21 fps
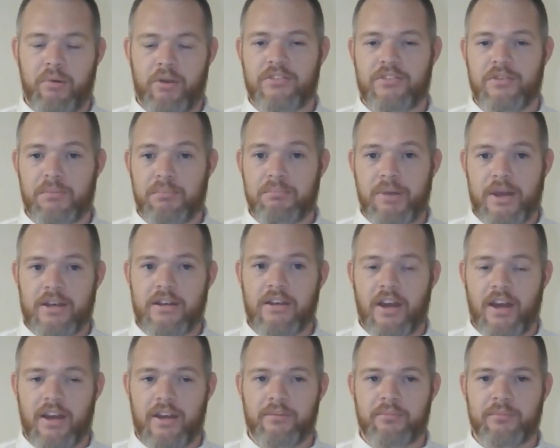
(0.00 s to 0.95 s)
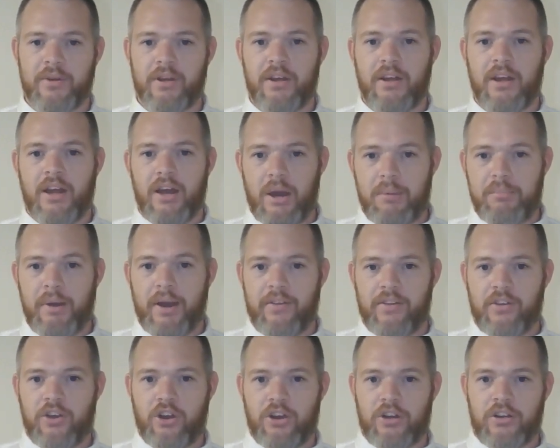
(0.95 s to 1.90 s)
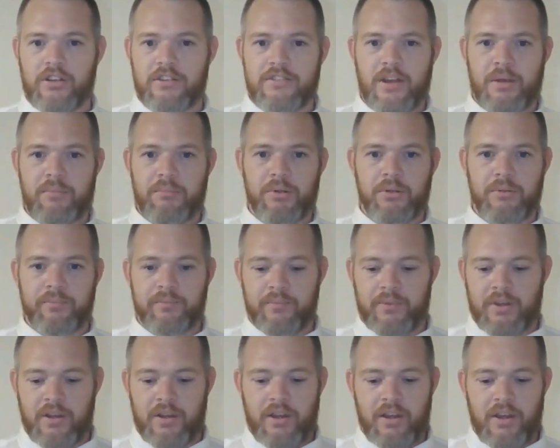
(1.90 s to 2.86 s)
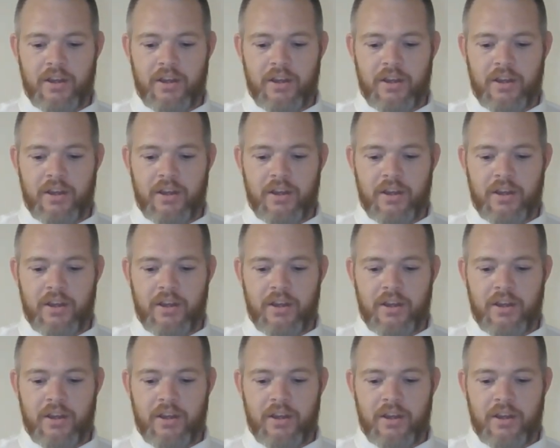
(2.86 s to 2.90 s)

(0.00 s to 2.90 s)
President Bednar about the Kirtland Temple.